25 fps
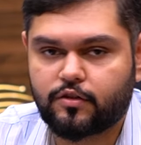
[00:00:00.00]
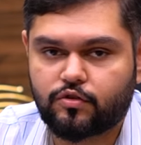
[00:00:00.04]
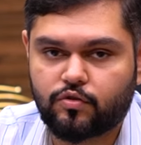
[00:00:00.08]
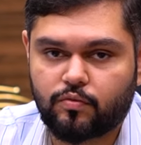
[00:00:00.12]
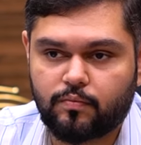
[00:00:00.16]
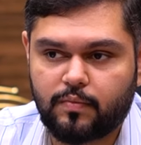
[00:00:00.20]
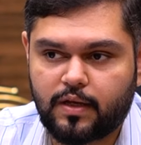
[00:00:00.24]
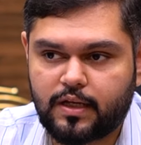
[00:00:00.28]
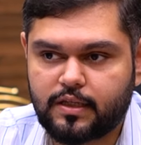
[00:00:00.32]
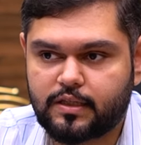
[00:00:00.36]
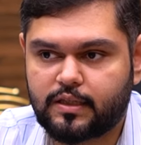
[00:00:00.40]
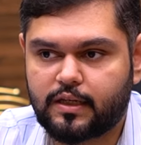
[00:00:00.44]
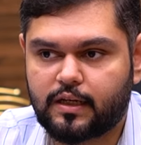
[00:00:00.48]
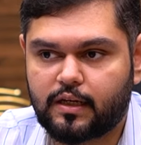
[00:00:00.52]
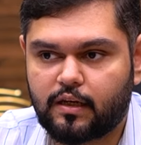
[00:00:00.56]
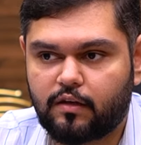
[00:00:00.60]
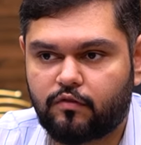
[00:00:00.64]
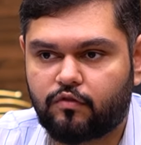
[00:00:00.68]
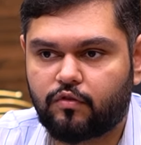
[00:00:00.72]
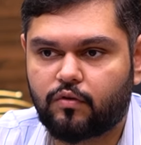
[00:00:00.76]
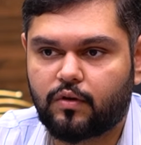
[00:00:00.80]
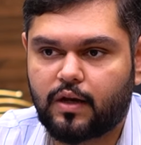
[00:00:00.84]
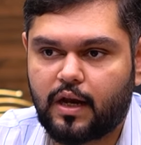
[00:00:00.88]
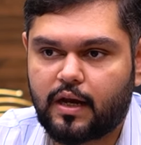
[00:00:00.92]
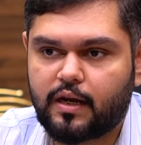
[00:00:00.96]
So basically,
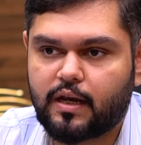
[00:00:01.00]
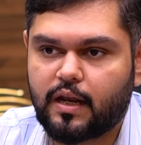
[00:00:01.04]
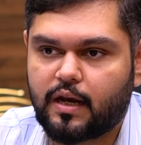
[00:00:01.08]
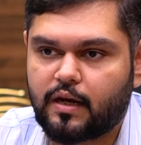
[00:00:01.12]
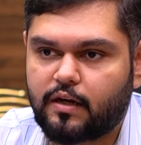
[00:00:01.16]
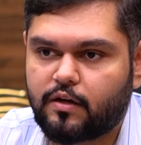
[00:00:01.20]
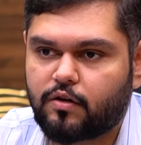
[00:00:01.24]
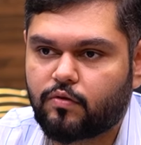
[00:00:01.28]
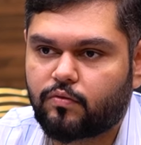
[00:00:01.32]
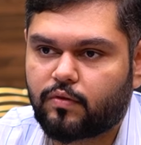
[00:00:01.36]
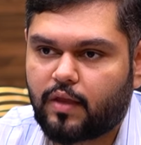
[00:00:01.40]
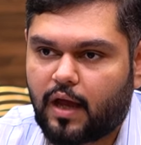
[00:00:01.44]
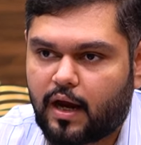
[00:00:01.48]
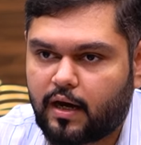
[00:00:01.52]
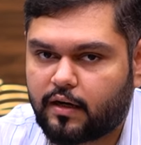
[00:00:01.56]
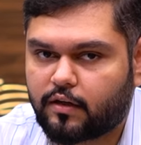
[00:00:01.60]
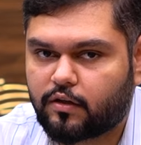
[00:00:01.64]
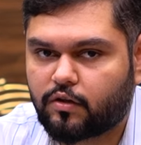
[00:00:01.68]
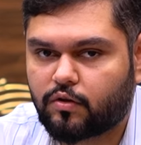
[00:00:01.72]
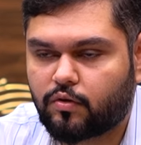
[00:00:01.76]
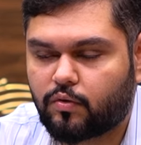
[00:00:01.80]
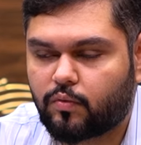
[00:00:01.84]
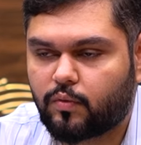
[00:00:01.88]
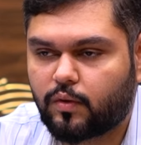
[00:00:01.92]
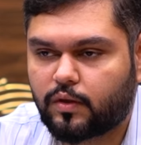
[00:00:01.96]
if you get into that
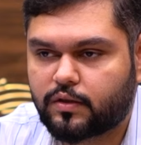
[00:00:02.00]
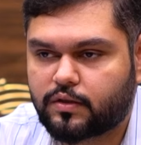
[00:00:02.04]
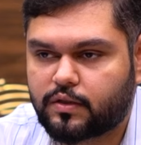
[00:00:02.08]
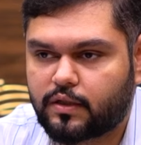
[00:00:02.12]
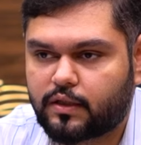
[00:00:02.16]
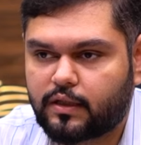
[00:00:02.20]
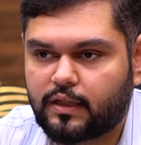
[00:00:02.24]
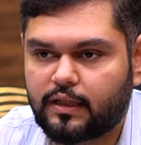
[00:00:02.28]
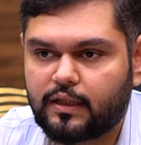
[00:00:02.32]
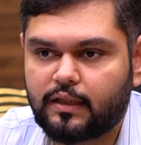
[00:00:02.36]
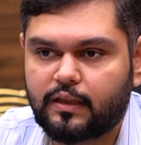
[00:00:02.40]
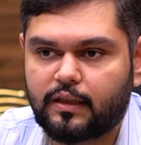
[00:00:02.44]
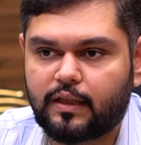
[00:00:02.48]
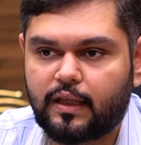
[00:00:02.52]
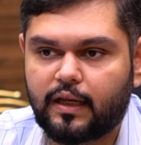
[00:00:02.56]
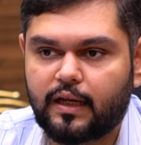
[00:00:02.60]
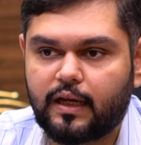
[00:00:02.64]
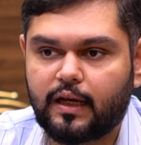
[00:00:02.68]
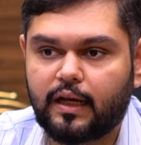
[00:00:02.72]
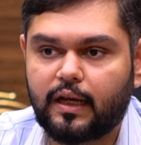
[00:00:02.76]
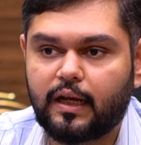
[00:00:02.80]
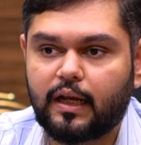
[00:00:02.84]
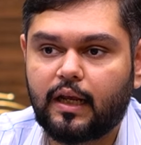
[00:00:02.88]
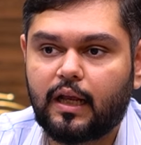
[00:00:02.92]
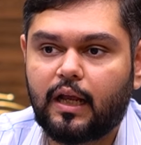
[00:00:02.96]
university,
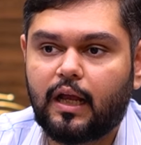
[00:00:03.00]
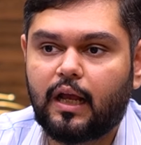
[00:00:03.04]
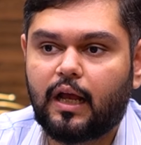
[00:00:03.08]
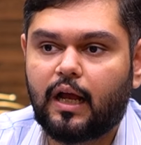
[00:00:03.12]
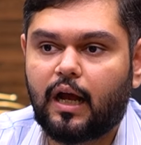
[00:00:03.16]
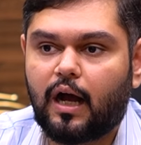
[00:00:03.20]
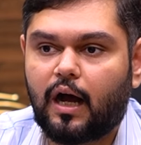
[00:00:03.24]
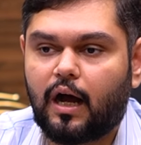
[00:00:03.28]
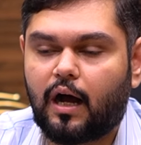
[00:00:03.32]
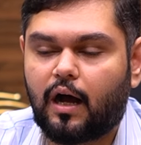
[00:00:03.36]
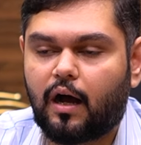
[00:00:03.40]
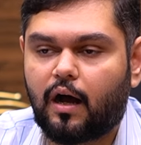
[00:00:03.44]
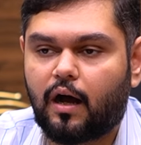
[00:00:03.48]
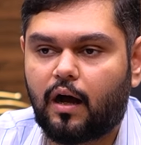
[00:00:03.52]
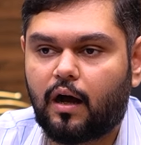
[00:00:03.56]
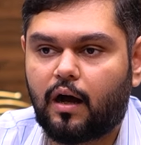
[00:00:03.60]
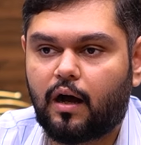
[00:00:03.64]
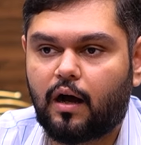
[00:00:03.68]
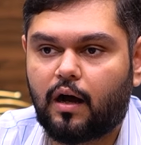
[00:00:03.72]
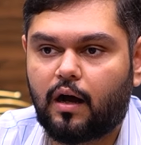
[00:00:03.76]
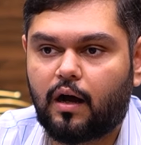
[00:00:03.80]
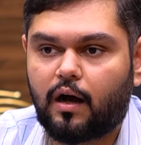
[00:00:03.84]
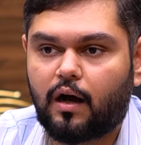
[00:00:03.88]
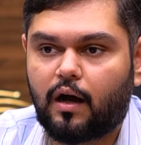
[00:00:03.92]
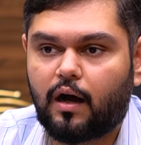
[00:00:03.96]
they
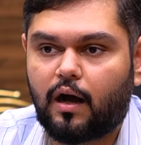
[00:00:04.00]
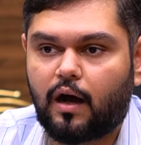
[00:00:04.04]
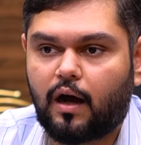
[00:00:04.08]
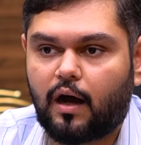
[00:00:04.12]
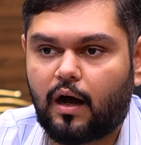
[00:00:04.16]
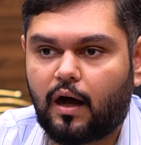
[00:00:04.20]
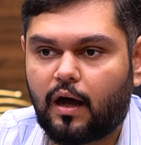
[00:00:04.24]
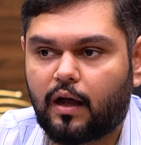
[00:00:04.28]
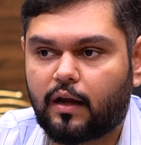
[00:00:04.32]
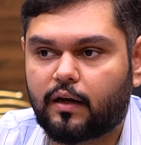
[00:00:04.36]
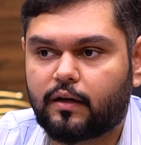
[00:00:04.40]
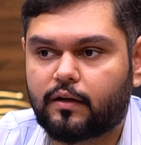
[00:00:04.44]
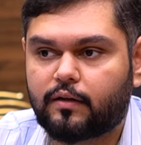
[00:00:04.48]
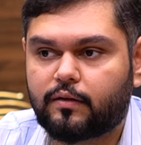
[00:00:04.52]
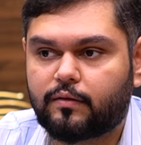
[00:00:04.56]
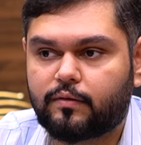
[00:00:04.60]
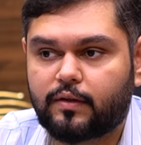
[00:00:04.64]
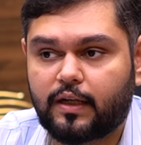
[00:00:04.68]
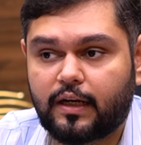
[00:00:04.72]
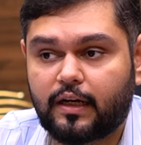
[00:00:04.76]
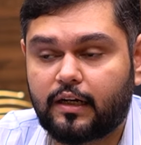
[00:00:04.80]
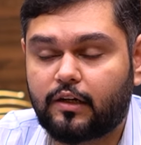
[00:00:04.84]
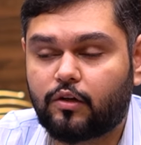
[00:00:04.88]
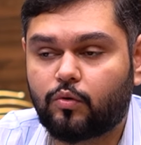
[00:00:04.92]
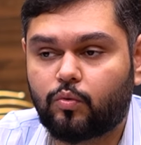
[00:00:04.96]

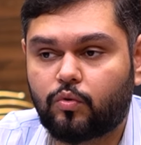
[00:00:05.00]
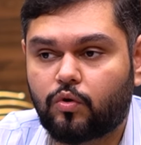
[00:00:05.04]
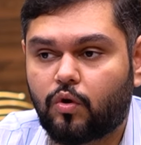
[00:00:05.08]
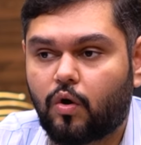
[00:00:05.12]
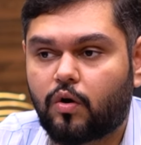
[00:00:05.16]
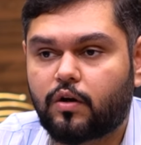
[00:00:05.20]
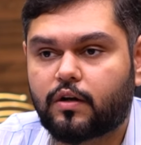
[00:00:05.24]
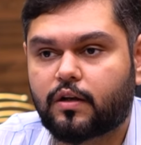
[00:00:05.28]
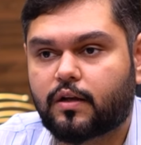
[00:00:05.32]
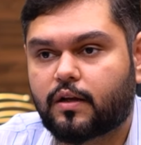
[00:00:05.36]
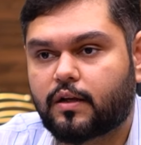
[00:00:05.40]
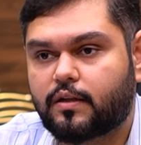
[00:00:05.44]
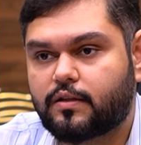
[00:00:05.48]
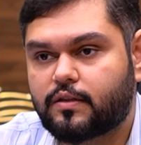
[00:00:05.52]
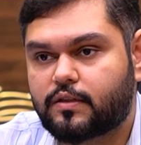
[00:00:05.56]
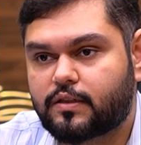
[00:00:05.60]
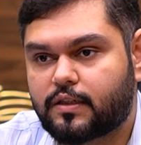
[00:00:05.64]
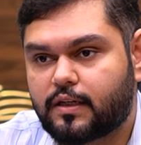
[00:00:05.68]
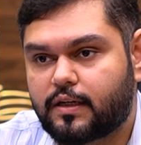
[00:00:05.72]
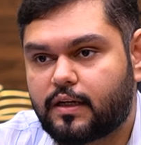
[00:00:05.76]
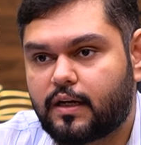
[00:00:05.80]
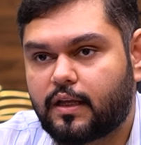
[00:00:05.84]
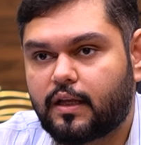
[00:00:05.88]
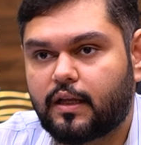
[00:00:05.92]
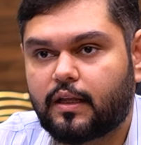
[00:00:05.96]
do not
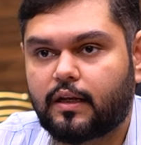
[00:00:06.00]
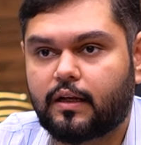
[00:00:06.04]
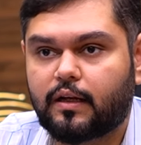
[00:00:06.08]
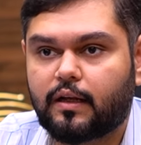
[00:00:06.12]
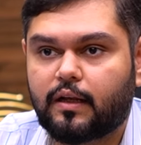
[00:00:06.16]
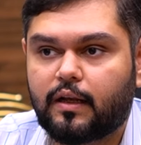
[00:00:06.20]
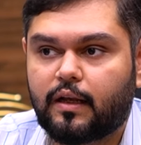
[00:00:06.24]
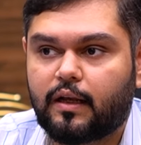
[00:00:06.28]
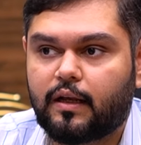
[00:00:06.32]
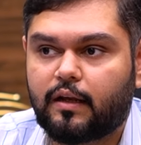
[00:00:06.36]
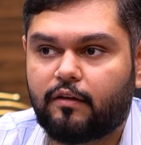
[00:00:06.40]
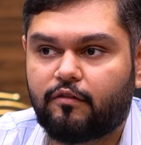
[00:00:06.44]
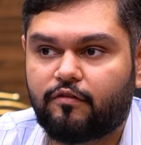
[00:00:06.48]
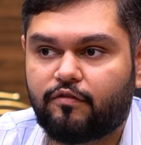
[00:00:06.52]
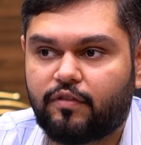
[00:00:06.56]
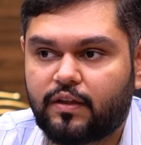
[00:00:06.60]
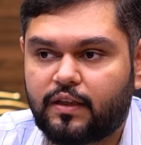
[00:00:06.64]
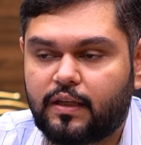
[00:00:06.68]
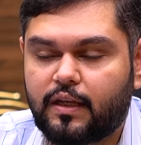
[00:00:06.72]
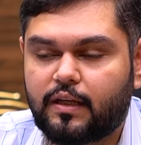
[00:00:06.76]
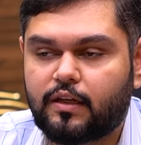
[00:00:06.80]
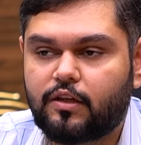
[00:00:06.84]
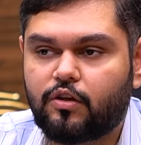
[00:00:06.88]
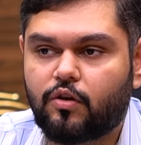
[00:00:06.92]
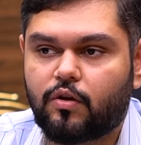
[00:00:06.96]
consider
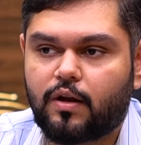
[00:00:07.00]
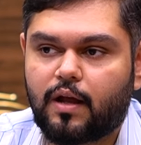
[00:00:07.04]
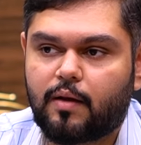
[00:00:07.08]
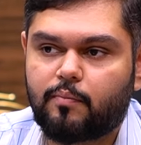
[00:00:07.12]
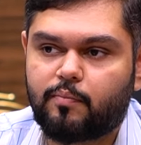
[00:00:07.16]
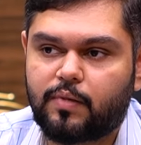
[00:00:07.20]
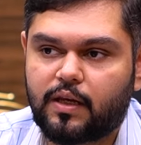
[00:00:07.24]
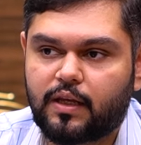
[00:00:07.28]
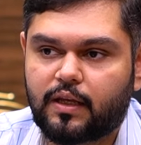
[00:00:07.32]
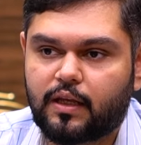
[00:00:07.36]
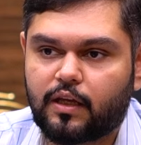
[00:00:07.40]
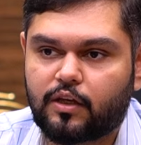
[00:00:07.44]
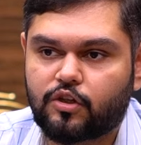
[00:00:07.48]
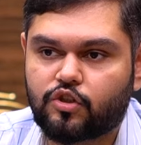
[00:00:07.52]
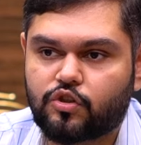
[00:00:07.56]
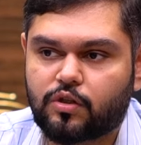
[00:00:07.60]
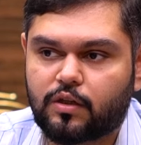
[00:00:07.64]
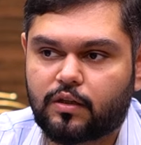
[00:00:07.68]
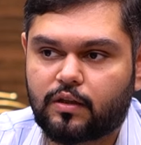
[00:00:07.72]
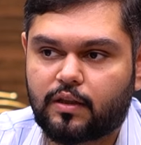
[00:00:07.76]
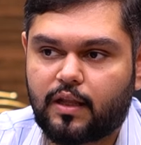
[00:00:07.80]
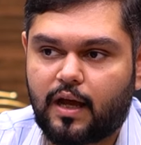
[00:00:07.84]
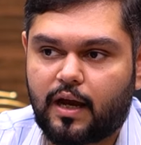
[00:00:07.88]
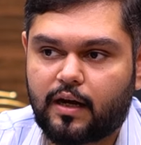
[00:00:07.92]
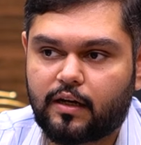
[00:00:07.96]
within your
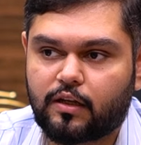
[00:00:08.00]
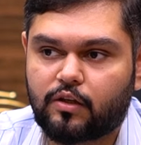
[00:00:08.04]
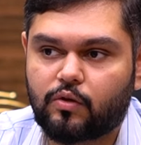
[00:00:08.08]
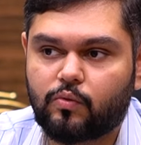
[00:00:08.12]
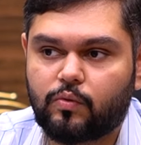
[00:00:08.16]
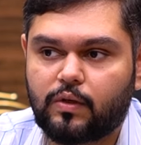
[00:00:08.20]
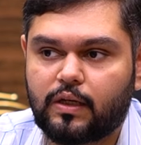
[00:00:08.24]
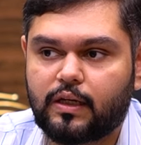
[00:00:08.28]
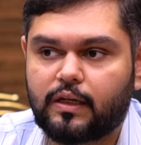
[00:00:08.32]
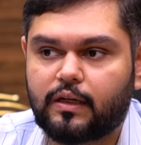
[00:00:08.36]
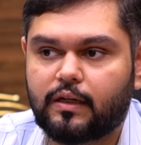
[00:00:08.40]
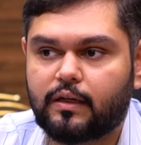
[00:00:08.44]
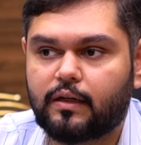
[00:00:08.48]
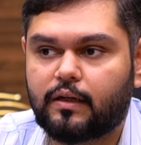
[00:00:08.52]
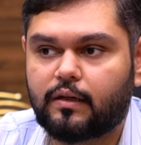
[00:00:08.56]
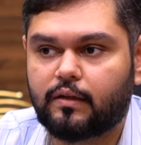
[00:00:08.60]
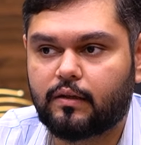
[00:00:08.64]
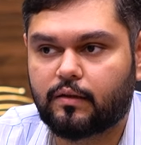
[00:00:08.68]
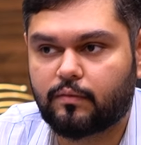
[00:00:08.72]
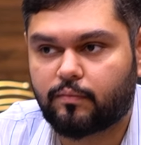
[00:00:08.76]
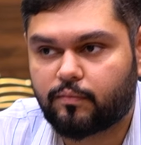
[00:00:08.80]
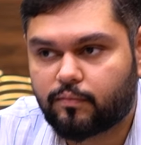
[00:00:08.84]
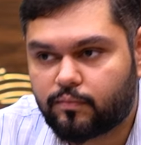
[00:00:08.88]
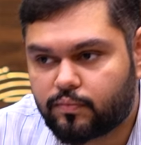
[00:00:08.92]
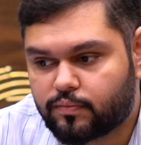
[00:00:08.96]
application that you
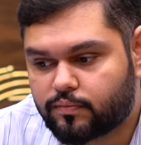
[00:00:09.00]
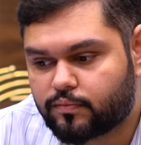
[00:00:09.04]
need